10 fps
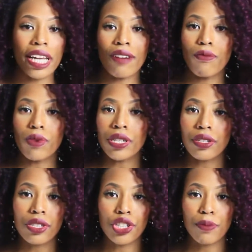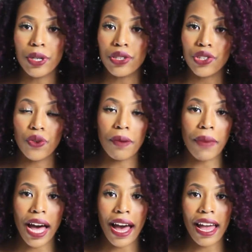they have word search books you
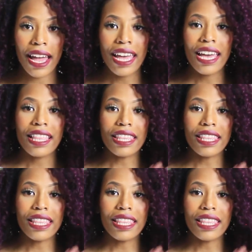can buy.